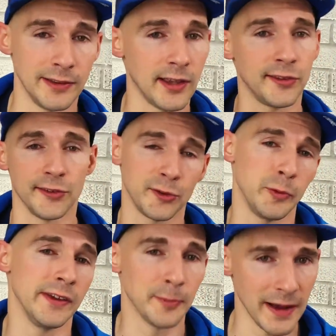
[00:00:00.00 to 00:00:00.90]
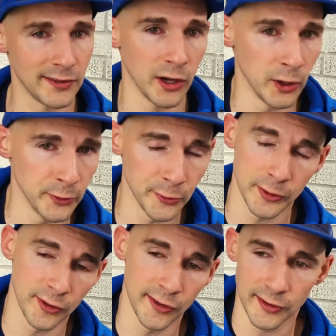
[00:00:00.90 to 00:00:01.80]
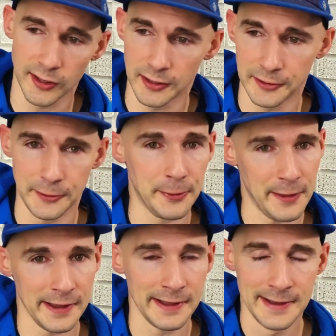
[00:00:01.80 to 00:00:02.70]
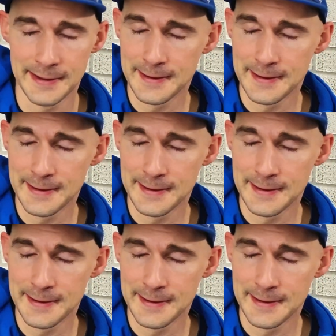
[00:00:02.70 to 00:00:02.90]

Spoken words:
doesn't squeeze my toes, which is a good thing.